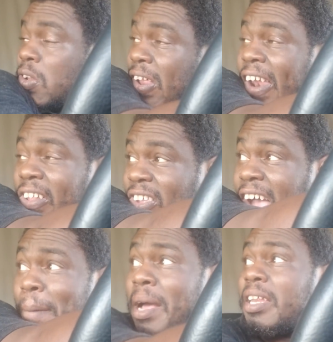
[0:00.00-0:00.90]
a lot of
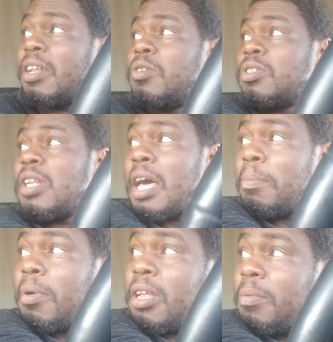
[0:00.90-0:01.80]
time. I did lose a lot of
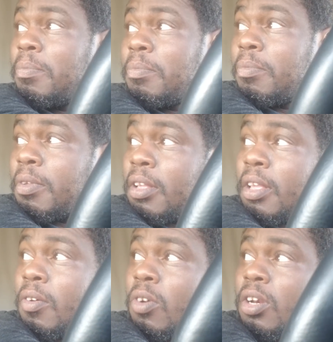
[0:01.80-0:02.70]
money
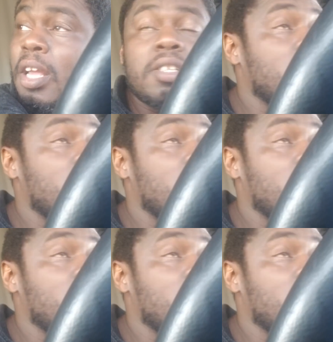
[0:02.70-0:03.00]
on the next